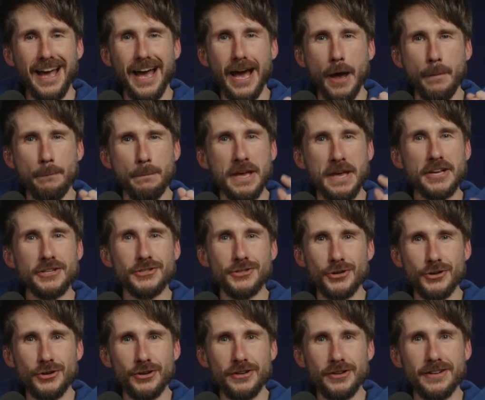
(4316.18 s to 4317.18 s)
a
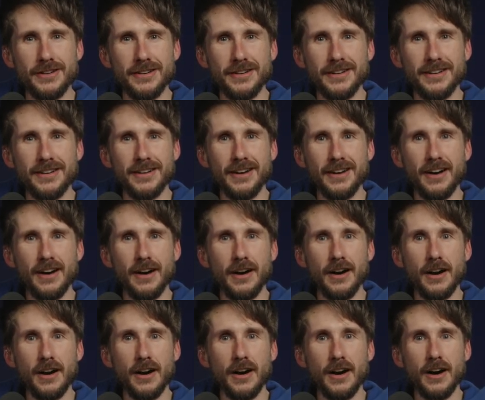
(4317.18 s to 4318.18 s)
picture
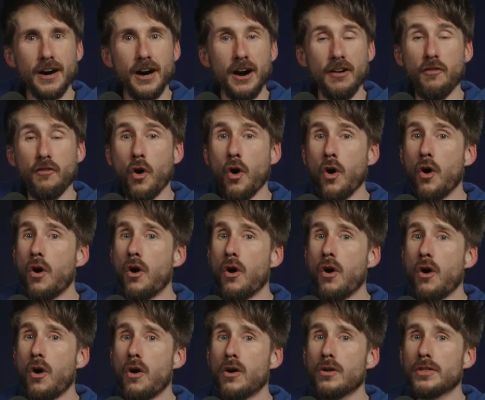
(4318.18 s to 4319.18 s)
of
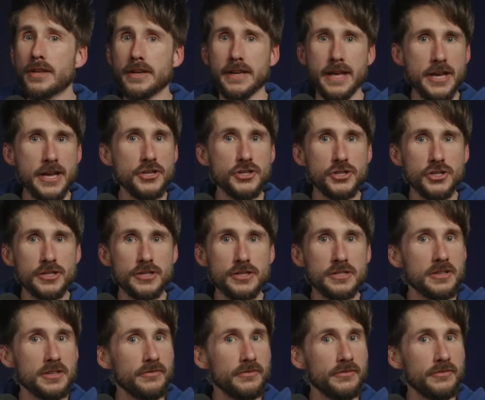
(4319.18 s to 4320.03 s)
all the nations